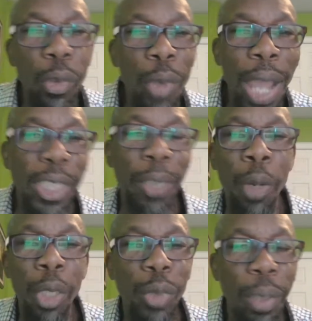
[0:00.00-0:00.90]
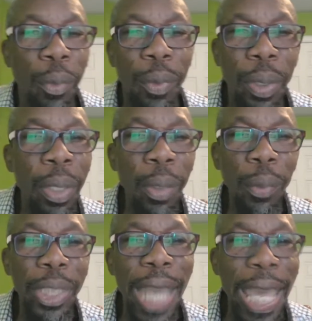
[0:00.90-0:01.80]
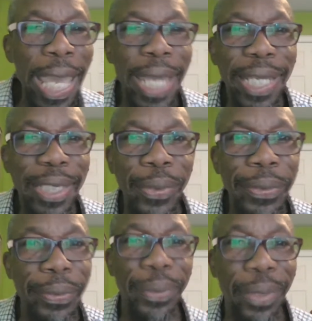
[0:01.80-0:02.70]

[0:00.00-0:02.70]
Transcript: to rock the boat with Guyana too.